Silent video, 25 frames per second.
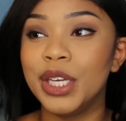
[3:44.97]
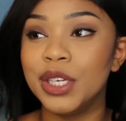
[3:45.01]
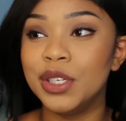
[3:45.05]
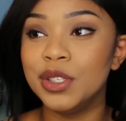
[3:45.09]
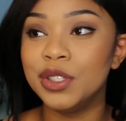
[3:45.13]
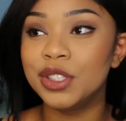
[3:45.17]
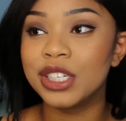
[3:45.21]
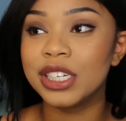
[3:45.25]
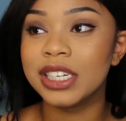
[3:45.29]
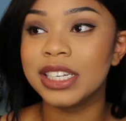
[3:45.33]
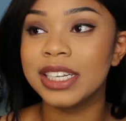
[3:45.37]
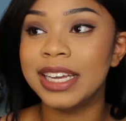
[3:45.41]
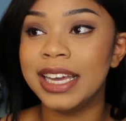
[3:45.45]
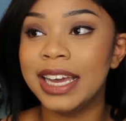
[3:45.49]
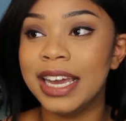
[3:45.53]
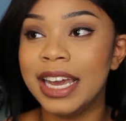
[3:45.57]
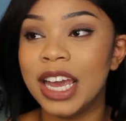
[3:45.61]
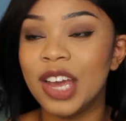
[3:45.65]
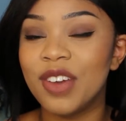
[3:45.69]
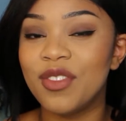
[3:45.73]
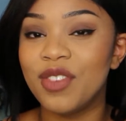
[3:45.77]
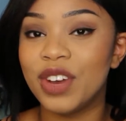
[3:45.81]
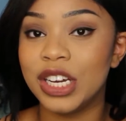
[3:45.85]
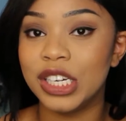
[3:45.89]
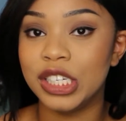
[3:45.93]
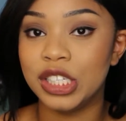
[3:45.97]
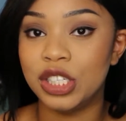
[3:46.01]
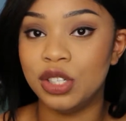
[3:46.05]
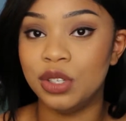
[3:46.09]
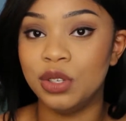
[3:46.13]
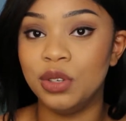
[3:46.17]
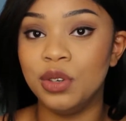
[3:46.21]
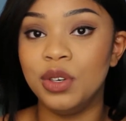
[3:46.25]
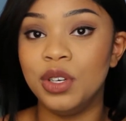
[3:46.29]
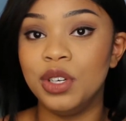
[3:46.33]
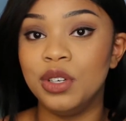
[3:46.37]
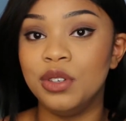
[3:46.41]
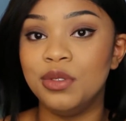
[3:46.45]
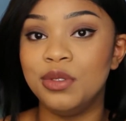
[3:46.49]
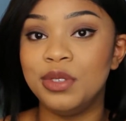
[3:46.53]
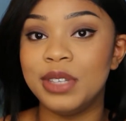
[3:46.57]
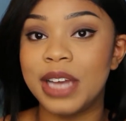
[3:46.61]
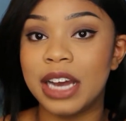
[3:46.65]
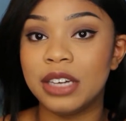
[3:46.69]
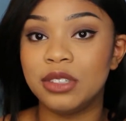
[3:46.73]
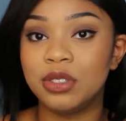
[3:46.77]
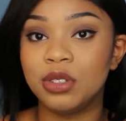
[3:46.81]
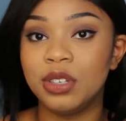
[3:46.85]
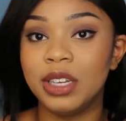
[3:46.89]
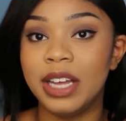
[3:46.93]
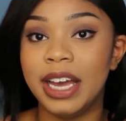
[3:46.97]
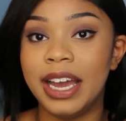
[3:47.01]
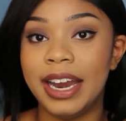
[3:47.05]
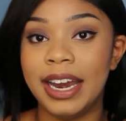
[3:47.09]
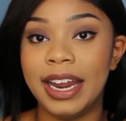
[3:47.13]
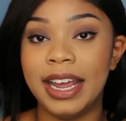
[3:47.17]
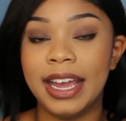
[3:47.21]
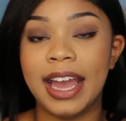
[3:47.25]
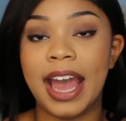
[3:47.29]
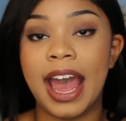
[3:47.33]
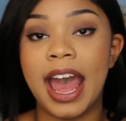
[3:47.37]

usually if I do use natural lighting,